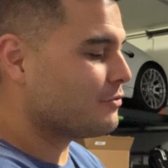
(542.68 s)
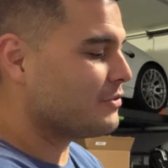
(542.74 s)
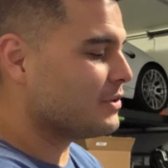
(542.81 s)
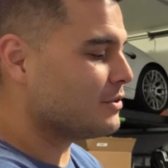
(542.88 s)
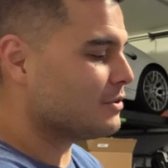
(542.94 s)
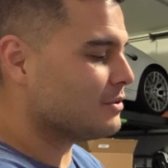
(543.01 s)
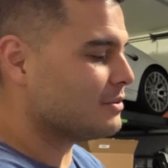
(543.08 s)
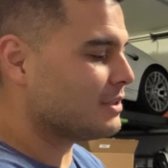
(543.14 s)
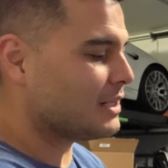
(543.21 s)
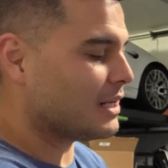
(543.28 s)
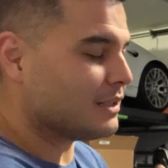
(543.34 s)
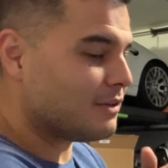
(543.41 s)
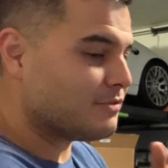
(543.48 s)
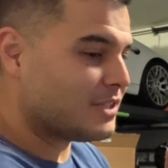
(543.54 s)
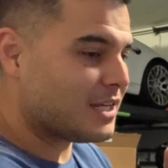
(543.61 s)
field and I
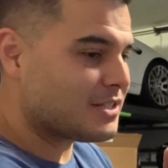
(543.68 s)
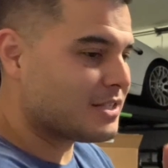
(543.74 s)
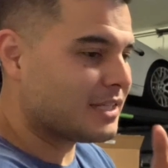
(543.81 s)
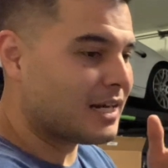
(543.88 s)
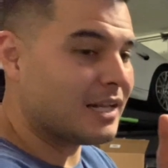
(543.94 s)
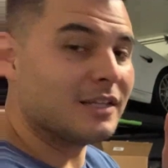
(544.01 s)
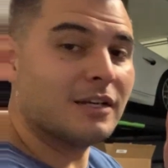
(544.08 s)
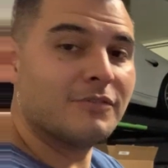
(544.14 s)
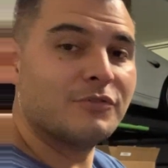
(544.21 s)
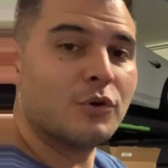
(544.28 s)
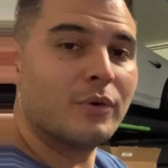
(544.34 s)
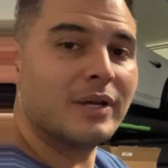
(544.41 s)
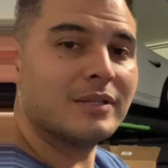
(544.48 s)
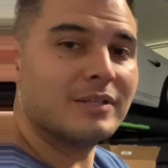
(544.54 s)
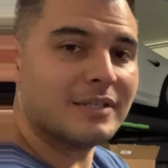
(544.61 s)
love testing and I love
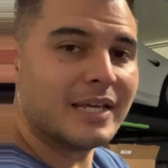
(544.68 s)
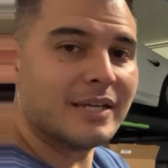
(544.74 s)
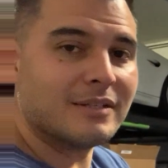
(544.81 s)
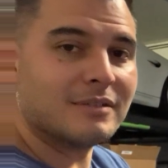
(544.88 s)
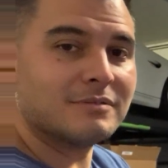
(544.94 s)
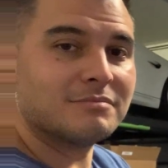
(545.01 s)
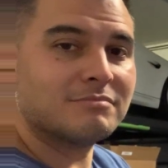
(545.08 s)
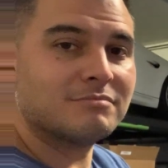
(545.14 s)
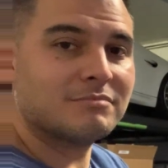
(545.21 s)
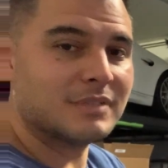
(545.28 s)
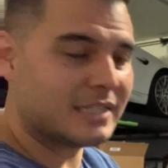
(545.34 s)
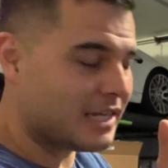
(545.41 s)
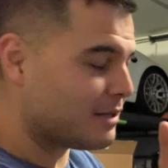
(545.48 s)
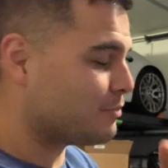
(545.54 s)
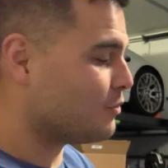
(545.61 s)
knowing the data, the
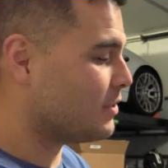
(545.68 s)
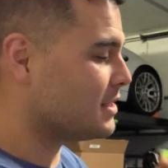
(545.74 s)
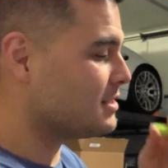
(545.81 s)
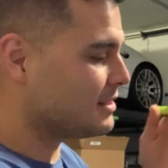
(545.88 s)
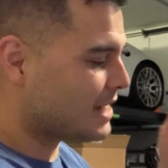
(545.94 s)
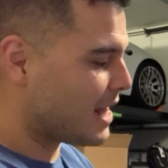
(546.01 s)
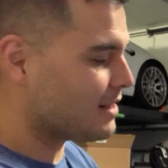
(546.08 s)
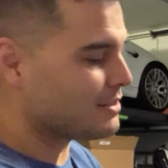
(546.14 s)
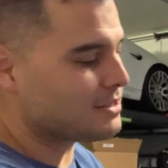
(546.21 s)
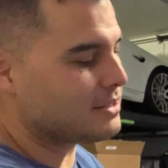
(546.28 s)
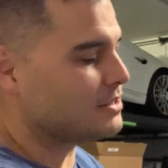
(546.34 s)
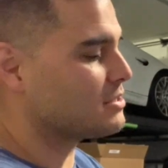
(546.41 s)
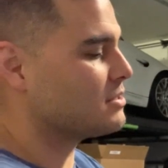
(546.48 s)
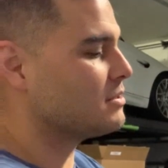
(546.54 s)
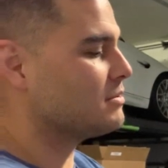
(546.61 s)
data points,
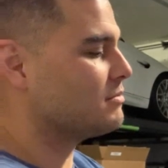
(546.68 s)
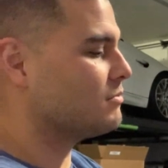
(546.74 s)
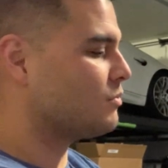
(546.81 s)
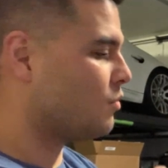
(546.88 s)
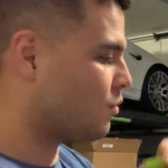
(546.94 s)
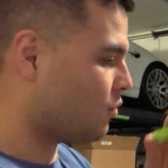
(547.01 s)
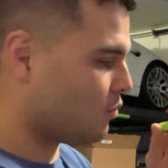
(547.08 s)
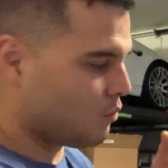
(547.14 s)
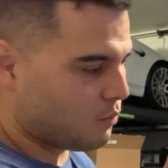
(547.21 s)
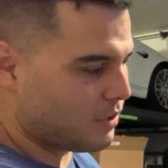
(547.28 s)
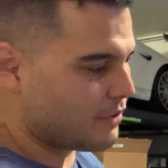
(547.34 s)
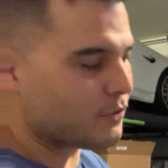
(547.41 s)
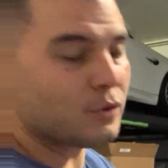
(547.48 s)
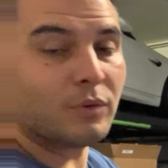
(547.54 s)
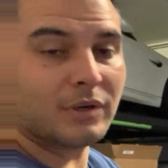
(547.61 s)
analysis,
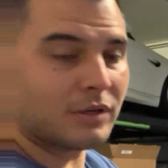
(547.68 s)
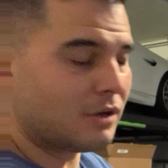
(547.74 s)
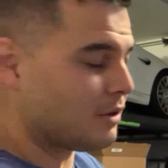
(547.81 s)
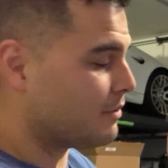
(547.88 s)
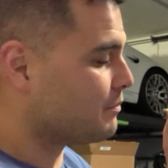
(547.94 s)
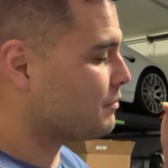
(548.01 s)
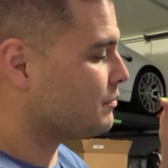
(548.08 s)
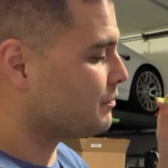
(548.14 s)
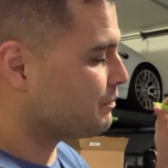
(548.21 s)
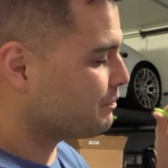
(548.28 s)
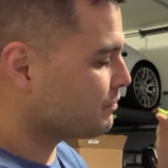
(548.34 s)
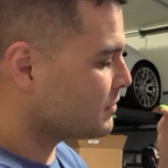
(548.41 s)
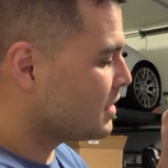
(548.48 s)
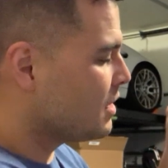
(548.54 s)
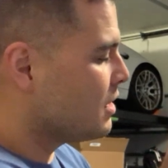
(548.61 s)
whatever you want to call it.
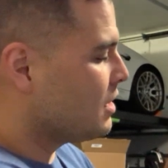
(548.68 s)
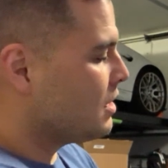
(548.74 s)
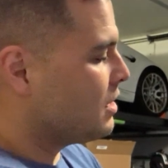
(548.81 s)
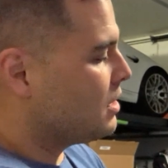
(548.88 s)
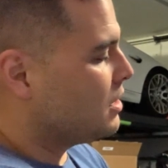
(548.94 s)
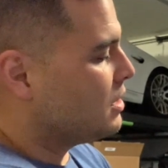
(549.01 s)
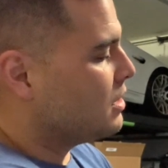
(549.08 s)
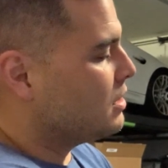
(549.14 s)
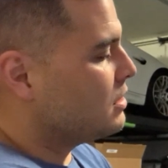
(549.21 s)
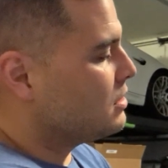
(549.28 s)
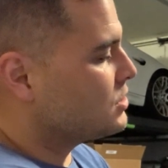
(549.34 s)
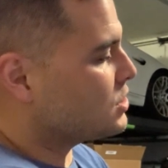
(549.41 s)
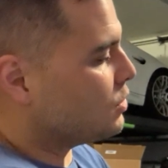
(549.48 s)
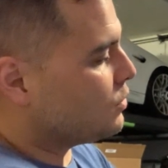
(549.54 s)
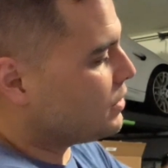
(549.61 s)

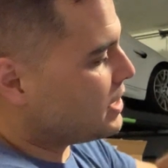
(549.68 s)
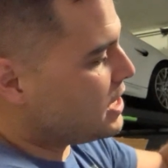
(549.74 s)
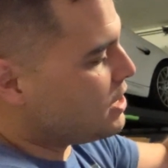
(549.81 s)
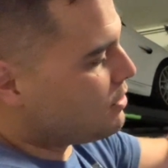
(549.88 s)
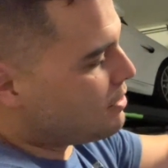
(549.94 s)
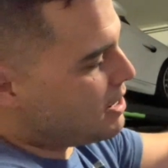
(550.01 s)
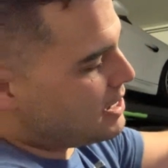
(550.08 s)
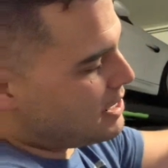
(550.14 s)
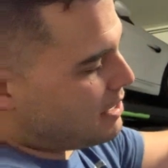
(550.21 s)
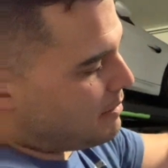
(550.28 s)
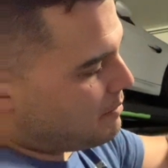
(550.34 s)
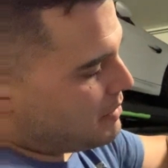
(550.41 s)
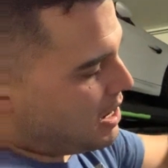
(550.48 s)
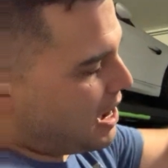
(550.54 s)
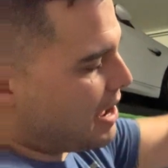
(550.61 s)
So here I am.
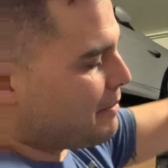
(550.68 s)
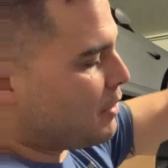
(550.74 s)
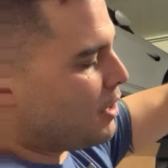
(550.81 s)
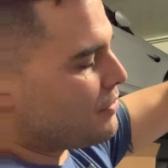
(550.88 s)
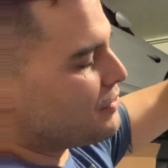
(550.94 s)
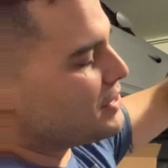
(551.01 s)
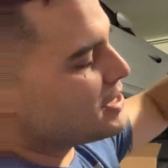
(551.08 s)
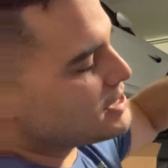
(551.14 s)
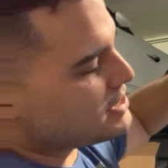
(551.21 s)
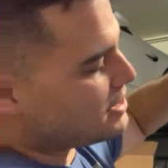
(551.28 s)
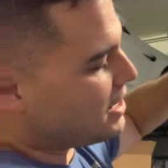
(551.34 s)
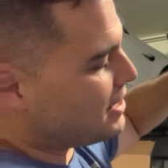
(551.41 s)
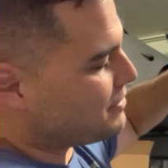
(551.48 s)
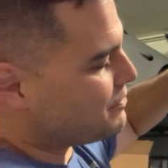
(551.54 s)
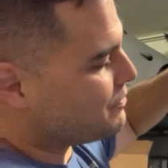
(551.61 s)
I am on this
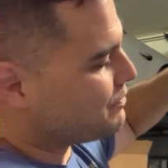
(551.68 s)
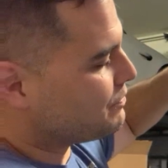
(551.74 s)
side.